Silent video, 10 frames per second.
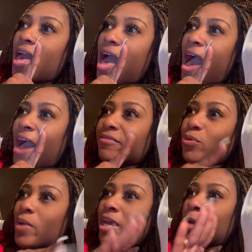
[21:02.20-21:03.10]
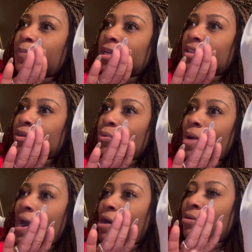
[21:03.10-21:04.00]
I have to wake up in a little
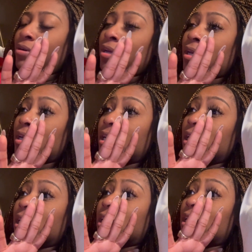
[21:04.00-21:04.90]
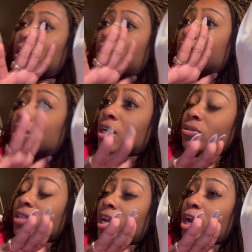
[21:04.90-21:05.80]
while to go
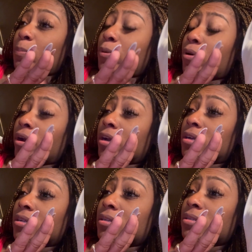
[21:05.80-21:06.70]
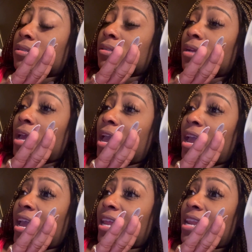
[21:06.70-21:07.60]
to the airport.
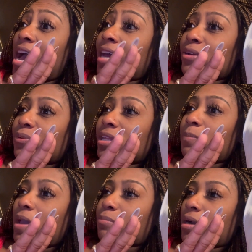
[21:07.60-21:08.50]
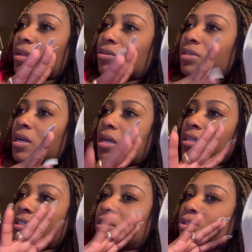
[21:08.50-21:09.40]
And I didn't really pack my clothes. I kind
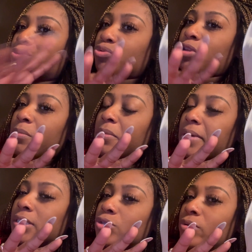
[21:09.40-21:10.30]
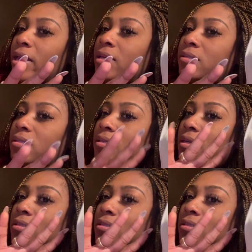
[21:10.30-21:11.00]
of just threw them in my suitcase.